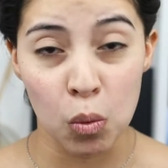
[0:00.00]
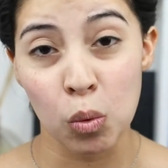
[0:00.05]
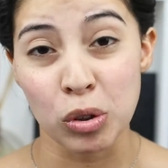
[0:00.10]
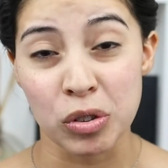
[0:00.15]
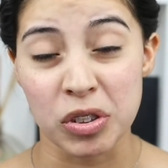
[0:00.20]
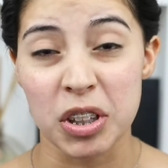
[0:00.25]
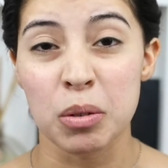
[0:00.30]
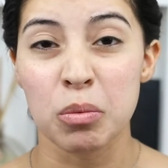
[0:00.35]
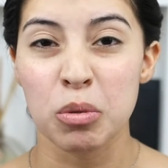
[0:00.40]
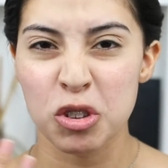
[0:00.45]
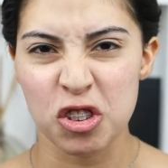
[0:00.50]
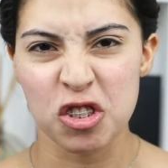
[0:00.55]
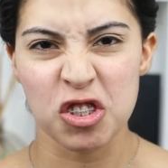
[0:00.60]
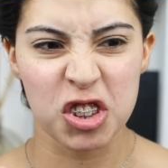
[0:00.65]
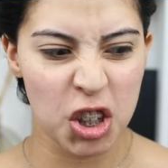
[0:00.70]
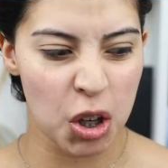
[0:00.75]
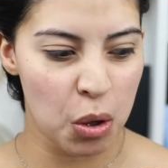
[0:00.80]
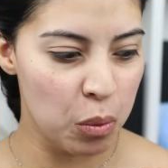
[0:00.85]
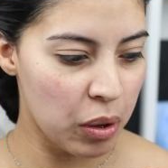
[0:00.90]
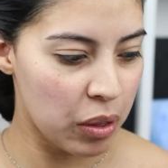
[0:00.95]
We'll see, we'll
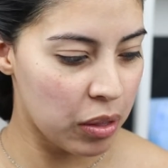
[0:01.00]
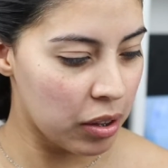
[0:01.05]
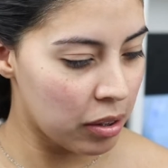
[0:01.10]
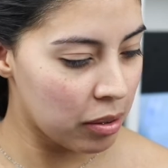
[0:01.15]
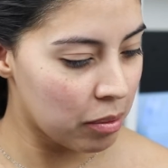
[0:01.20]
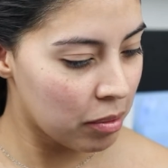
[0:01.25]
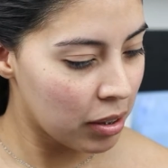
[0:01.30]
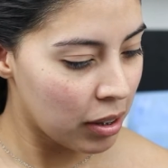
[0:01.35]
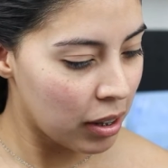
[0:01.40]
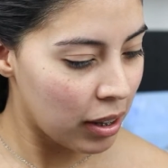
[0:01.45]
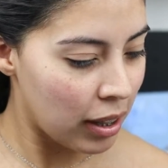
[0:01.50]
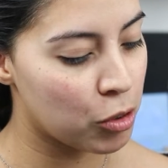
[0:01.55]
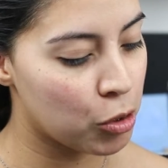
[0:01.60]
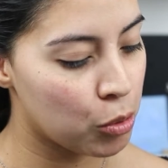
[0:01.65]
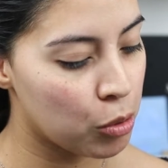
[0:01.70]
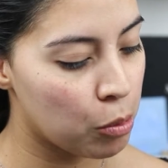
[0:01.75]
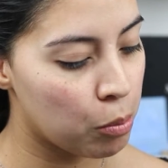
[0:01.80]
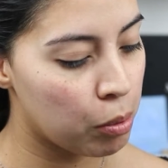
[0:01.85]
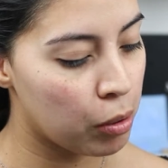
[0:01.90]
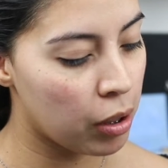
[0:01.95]
just go with it.
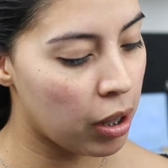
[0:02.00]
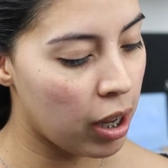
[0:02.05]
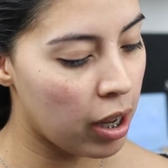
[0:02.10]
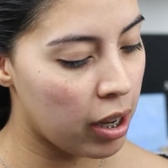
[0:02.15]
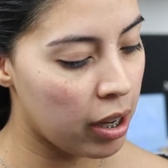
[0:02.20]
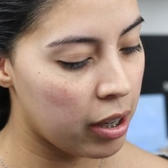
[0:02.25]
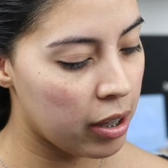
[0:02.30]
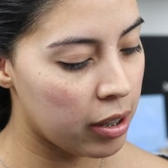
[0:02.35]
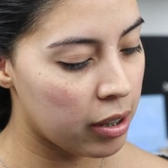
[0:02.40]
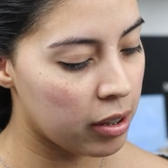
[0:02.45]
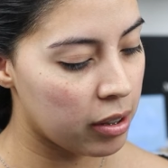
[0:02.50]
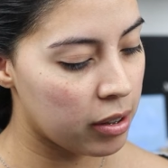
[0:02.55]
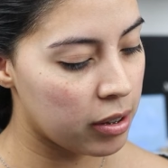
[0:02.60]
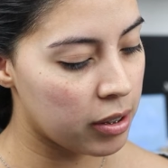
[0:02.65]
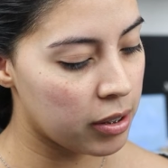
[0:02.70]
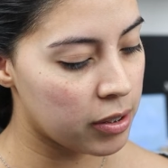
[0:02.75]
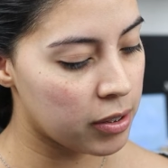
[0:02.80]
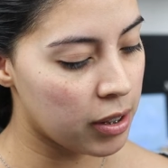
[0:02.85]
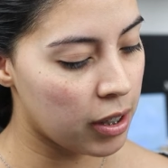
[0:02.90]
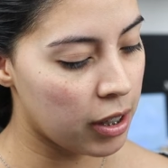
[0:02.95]
To apply
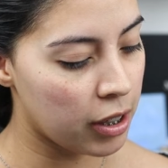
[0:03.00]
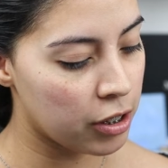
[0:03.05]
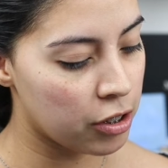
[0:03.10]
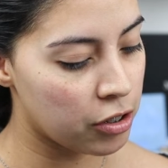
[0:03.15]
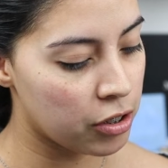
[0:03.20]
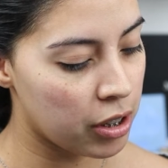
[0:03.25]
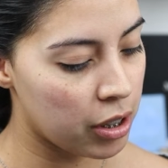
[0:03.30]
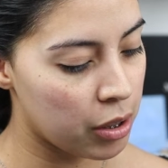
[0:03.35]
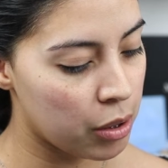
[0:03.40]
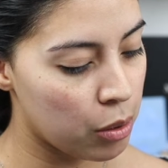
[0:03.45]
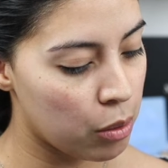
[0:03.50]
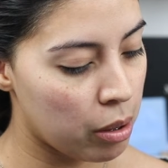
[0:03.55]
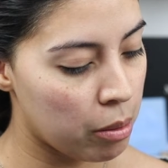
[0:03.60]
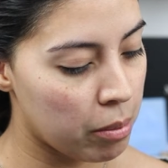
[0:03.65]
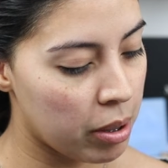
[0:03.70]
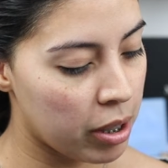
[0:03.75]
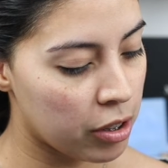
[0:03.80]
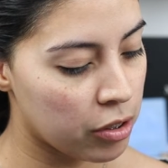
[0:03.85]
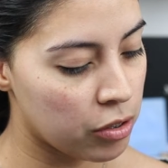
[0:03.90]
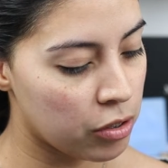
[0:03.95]
this eyeshadow,
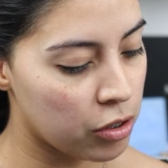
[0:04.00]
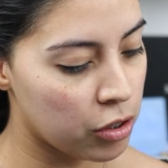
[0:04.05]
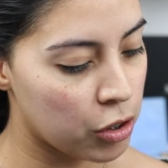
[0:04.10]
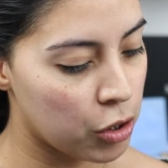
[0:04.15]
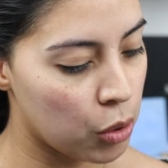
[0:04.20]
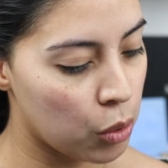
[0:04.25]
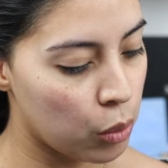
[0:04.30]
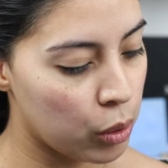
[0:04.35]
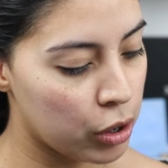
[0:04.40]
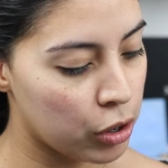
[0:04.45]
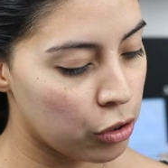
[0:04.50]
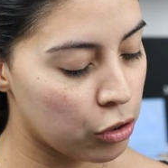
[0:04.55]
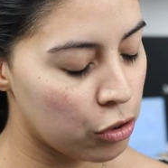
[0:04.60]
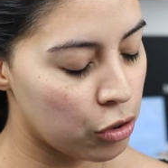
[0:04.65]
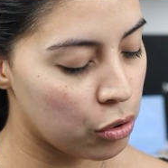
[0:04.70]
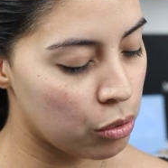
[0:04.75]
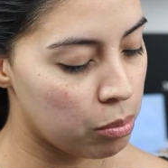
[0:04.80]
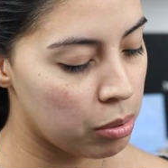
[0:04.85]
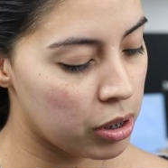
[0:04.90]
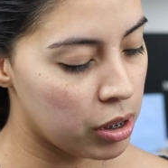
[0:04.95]
I'm actually going
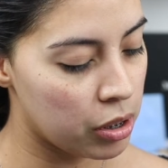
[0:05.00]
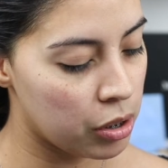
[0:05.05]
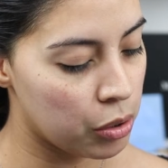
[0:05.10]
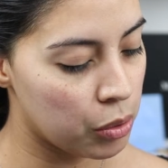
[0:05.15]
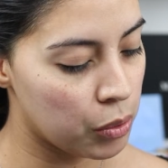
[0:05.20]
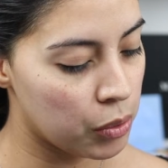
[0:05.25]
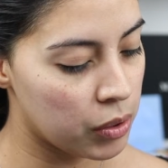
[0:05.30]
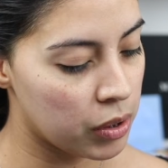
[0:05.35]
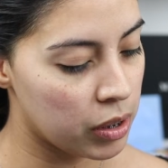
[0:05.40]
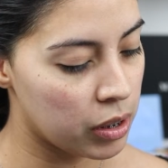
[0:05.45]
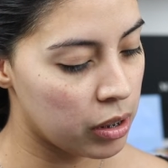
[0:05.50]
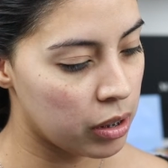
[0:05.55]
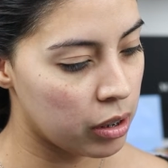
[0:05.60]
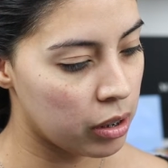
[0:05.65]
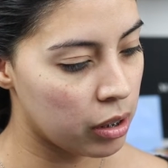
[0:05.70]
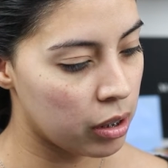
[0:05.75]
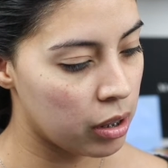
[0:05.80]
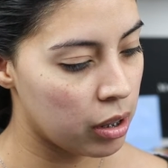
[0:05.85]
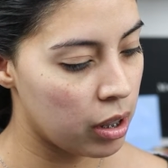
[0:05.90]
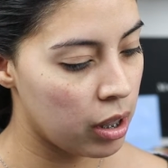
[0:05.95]
to be
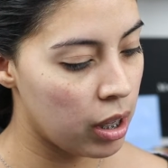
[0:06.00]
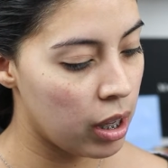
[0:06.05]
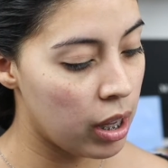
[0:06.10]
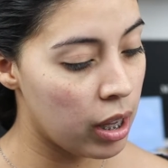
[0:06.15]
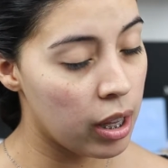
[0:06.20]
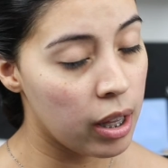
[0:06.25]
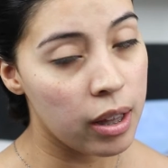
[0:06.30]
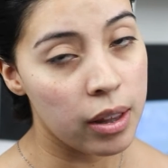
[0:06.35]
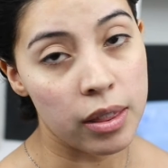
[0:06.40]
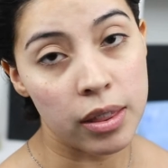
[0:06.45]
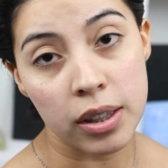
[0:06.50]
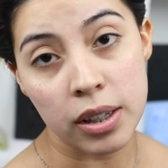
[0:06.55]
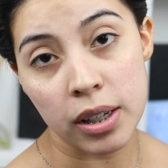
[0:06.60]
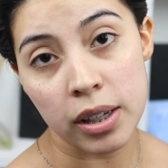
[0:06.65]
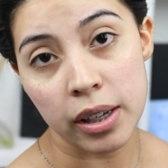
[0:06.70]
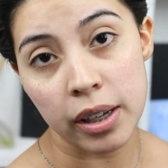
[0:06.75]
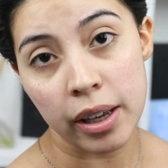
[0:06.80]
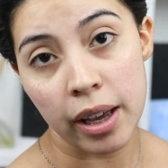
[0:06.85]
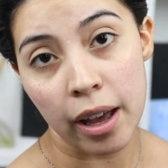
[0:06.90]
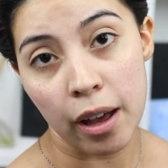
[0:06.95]
using
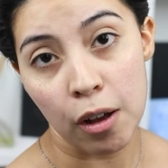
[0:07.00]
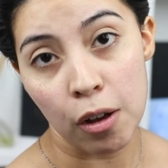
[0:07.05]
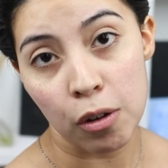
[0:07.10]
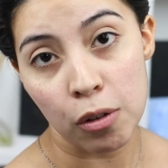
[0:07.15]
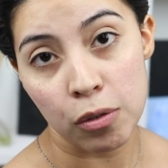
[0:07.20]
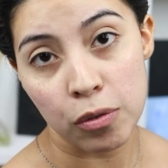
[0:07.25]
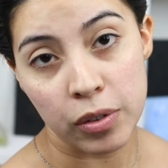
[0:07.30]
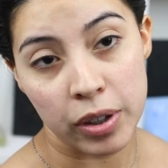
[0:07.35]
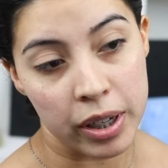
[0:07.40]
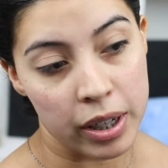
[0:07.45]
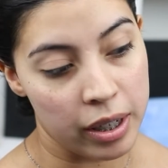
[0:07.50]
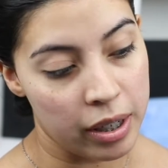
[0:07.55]
the e.l.f.